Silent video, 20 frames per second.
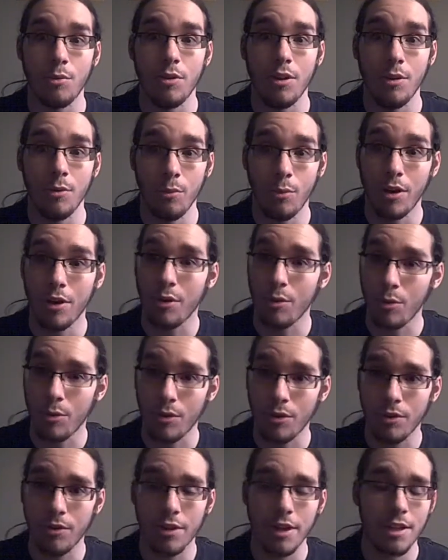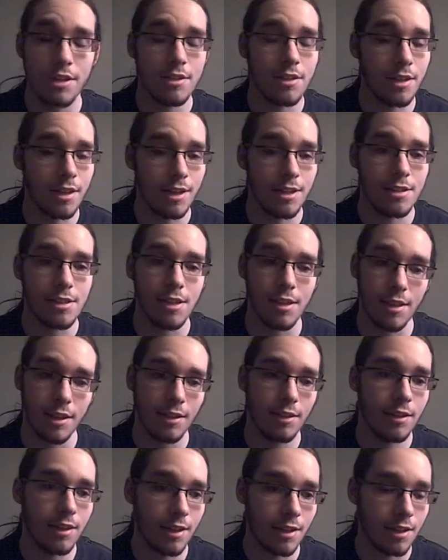in what order. That's nice, I
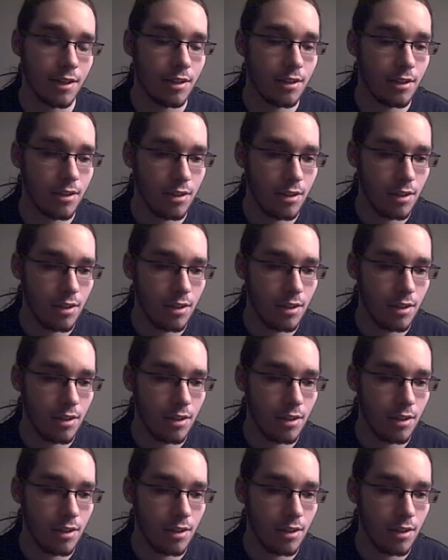like that.